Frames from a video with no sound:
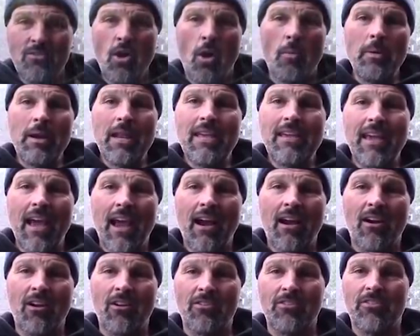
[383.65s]
Nobody
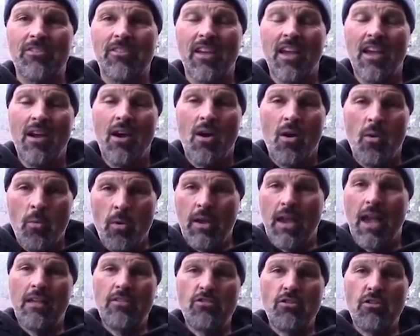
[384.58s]
cares. We'll
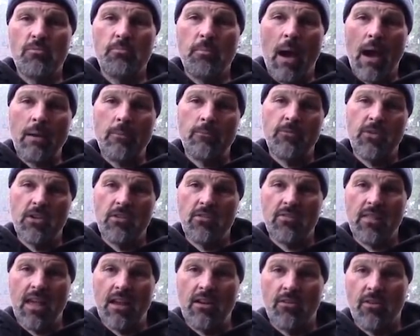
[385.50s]
catch those bottom
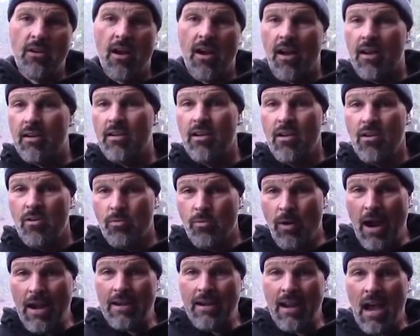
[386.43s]
fish later on.
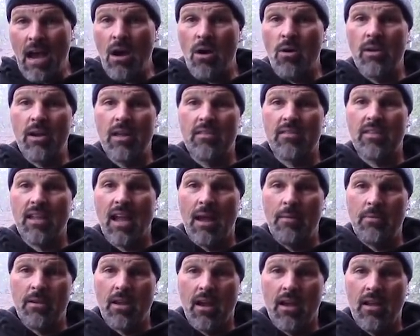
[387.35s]
Right now, it's
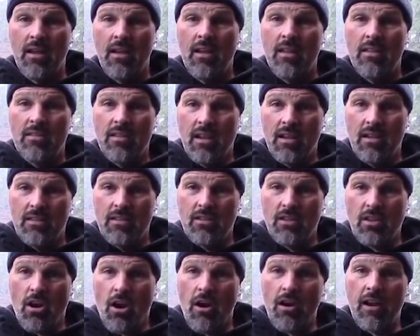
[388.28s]
time to
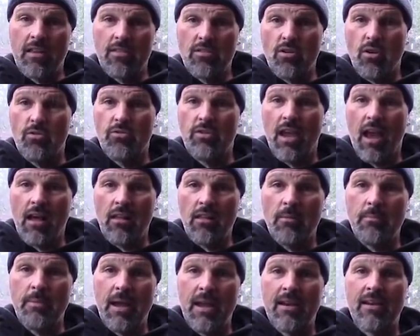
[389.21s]
target those
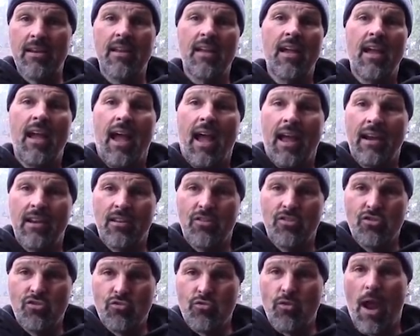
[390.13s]
halibut and the
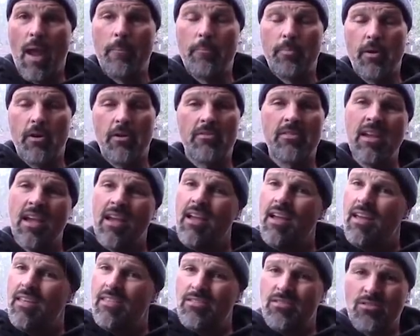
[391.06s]
stripers.
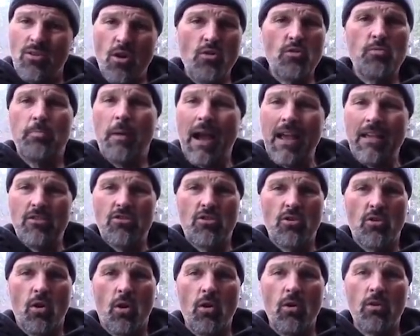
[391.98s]
Those bites
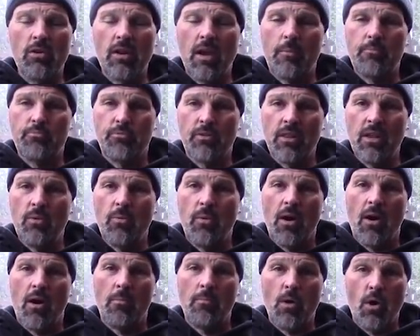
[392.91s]
should hold up really
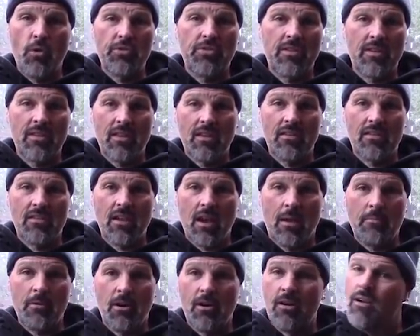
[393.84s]
well most of the
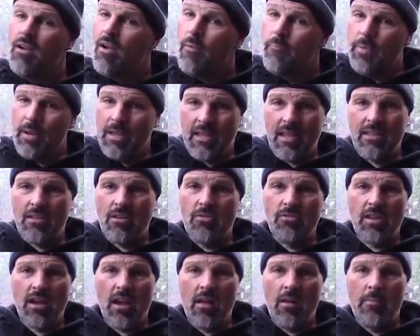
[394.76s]
summer, but get
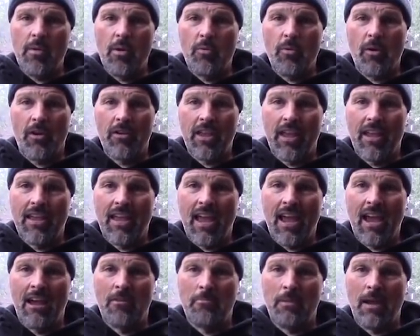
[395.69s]
those halibut while you
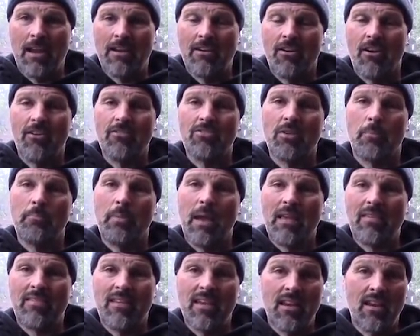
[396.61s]
can, man. They're the
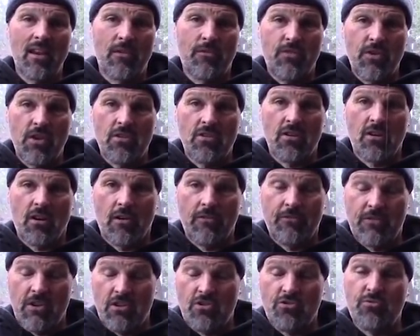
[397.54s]
best eating fish in our
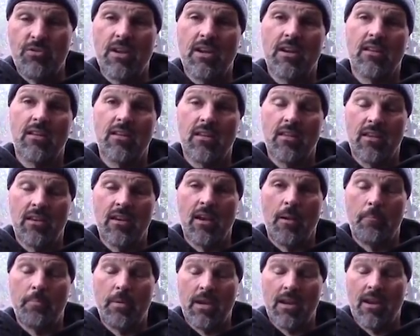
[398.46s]
fishery, in
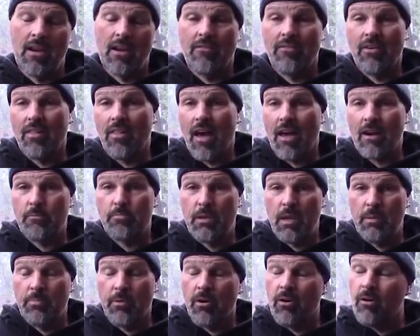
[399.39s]
the opinion of a lot of
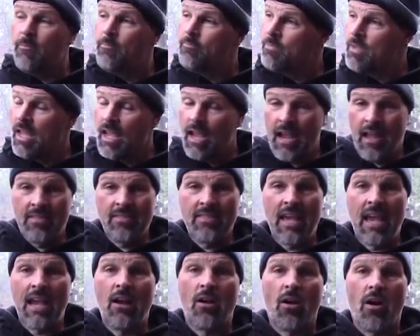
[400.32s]
people, and
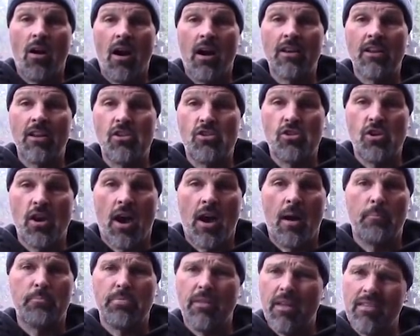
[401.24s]
they are on the
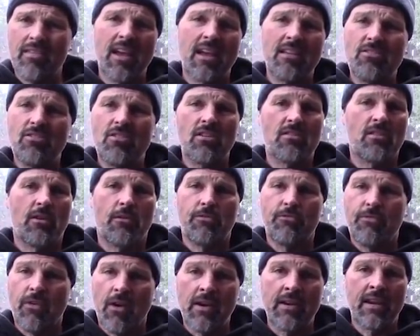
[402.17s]
chomp. Plus, that's just a
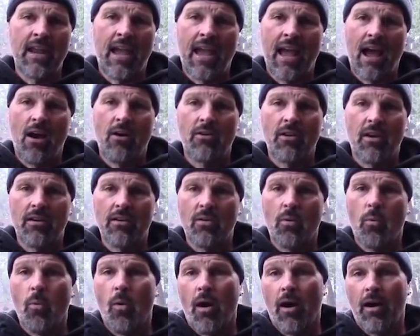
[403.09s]
fun day out on
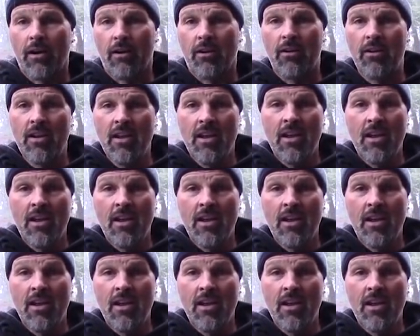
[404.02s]
the water.